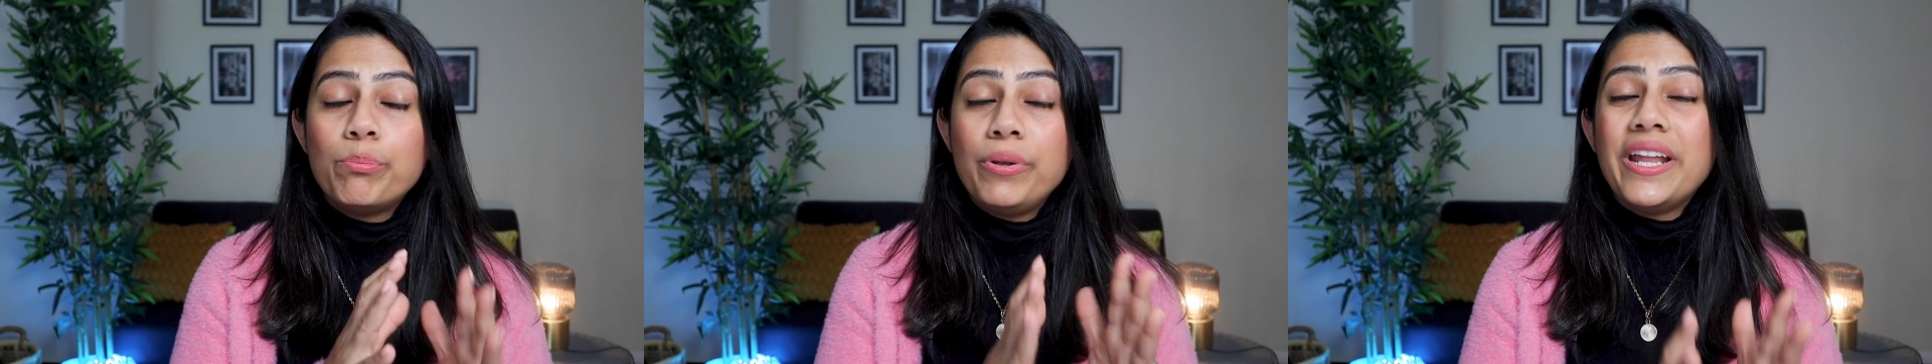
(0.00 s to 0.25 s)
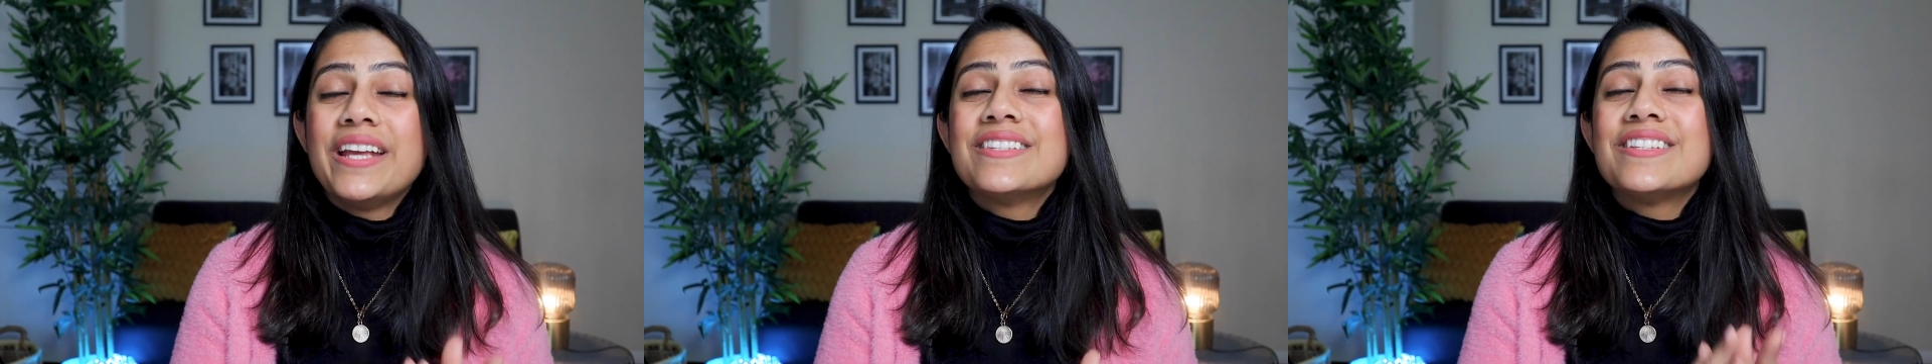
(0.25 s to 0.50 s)

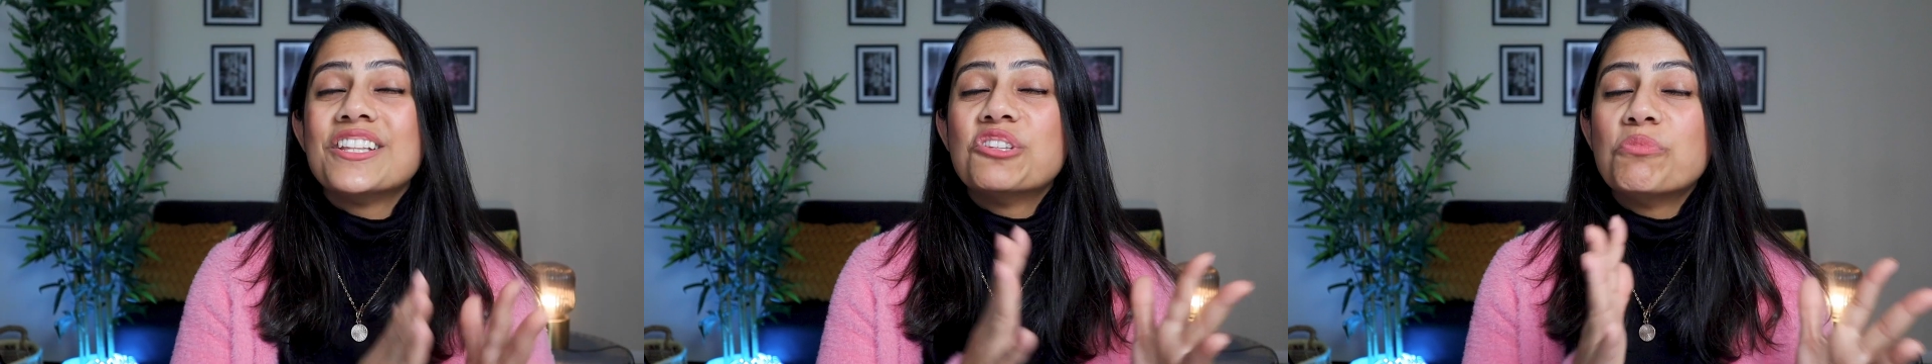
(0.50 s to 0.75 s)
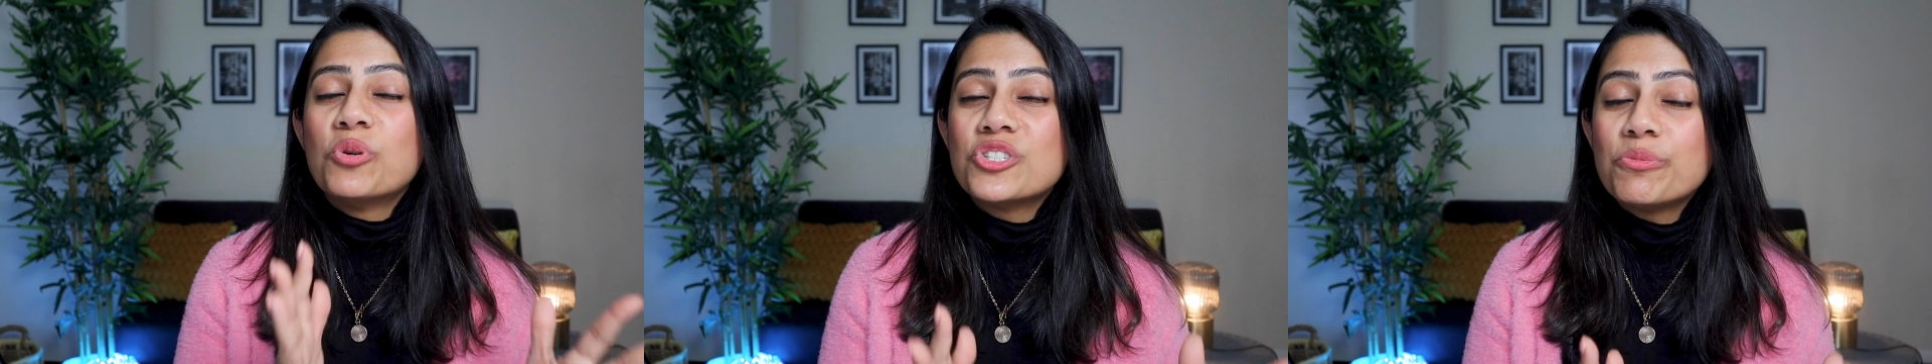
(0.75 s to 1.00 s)
placed in
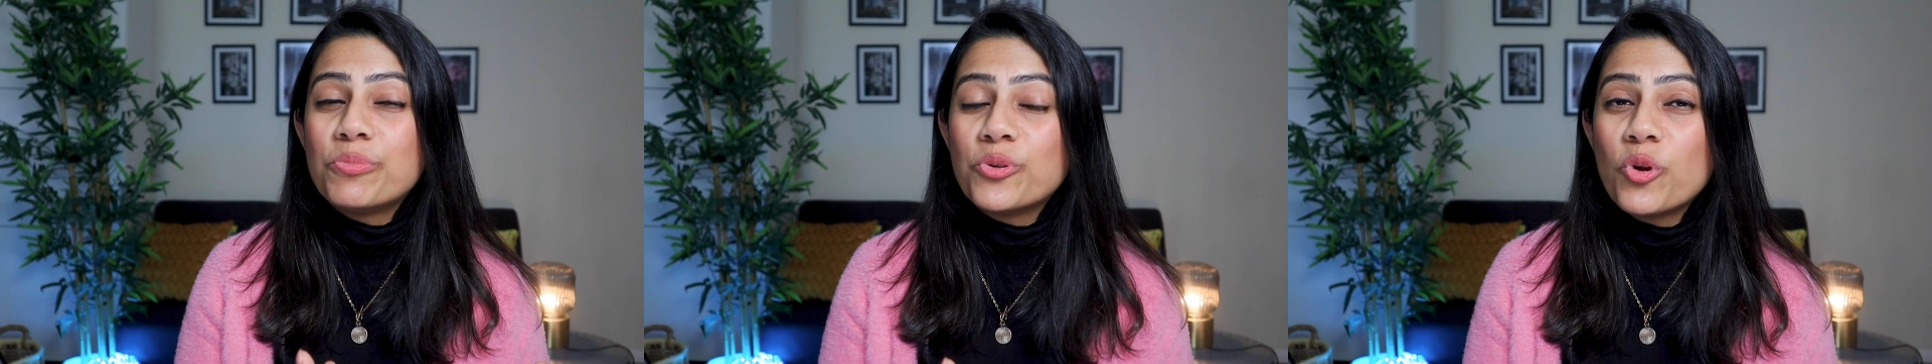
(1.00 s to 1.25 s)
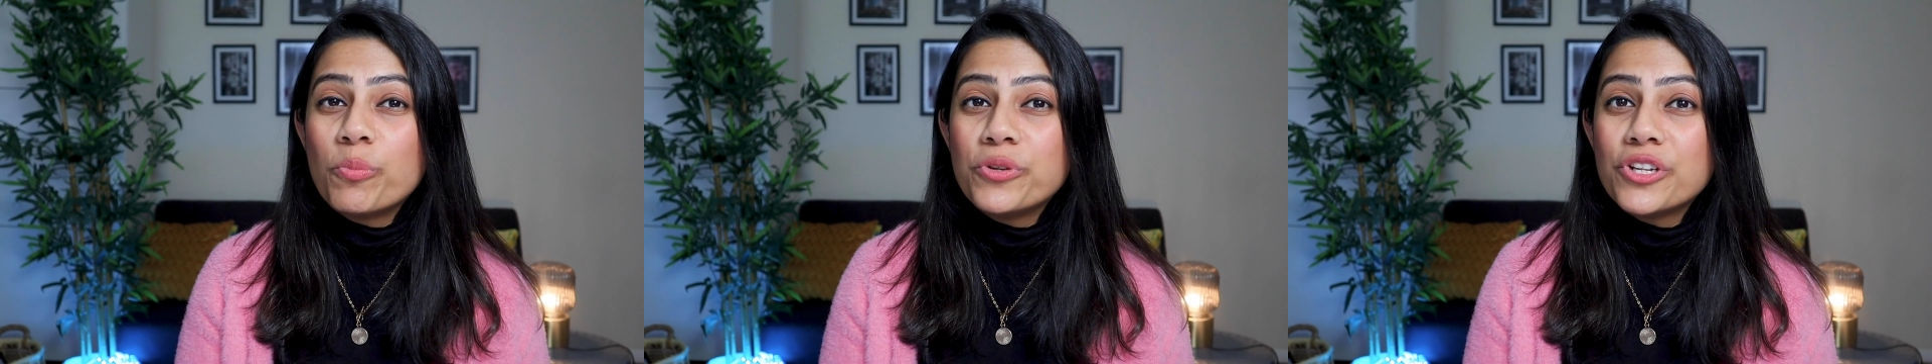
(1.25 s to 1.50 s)
the most
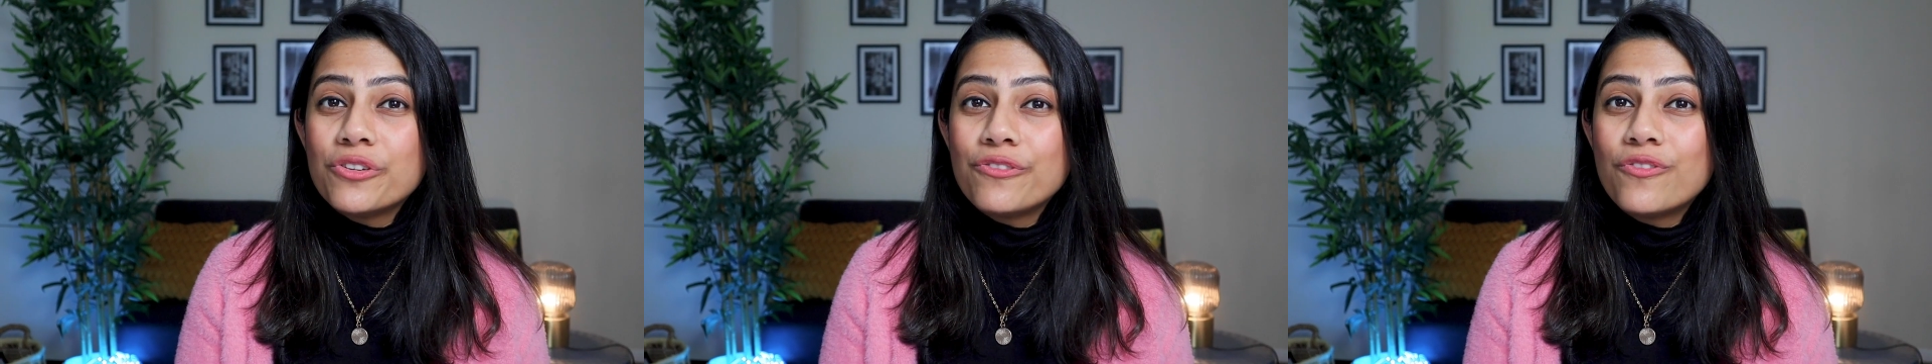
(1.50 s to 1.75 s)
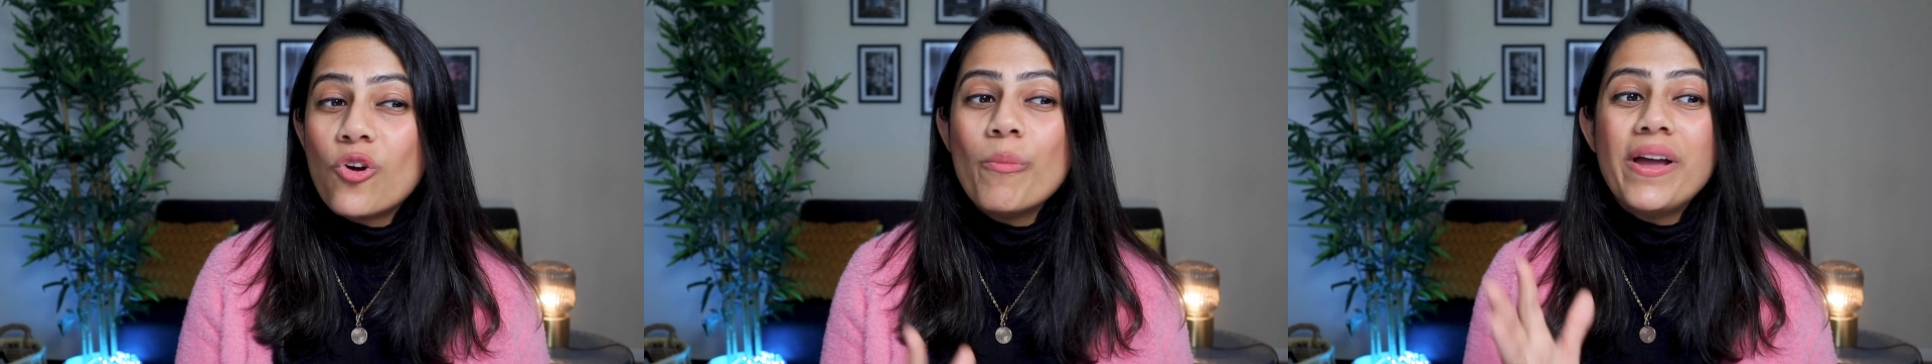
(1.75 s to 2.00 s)
appropriate
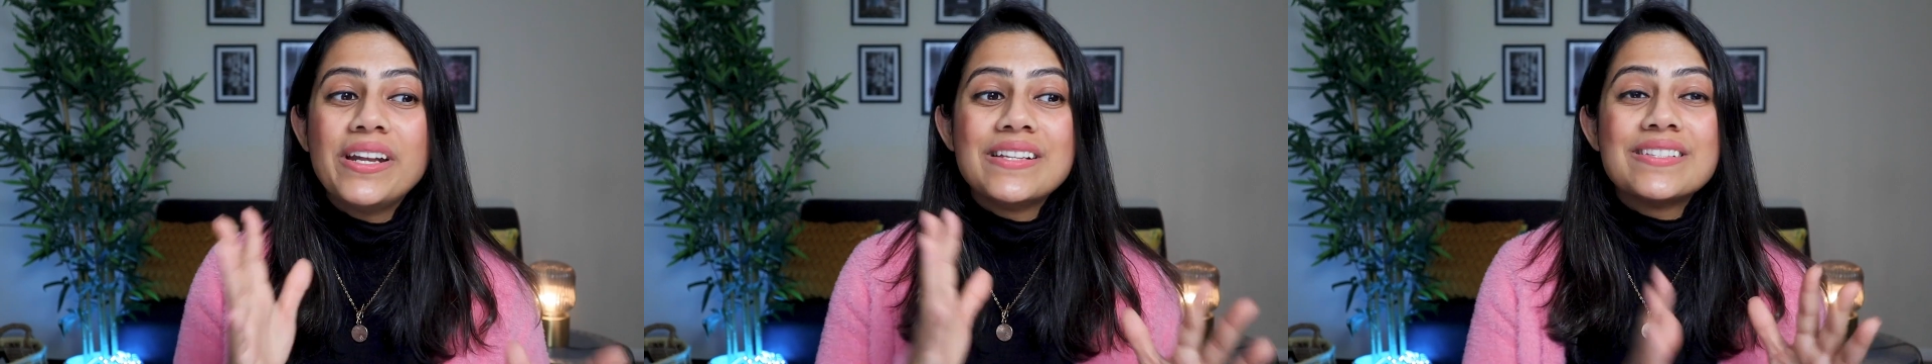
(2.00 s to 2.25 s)
format?